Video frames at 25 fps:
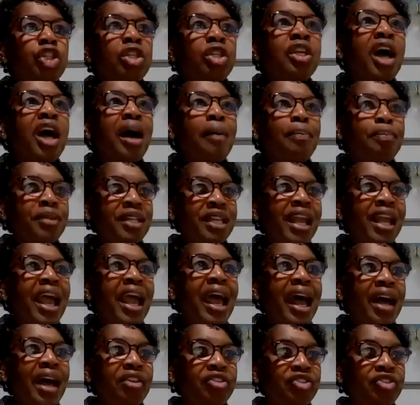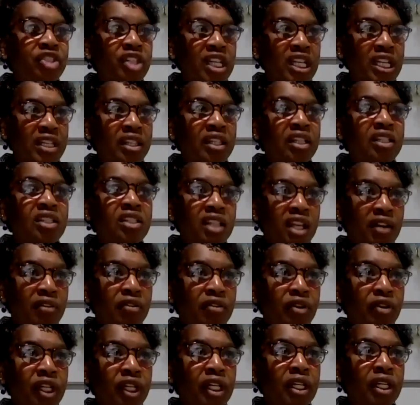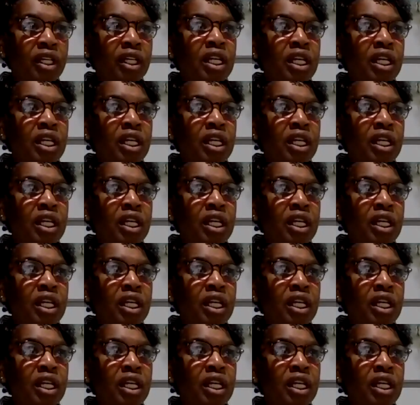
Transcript: not be asked in discovery.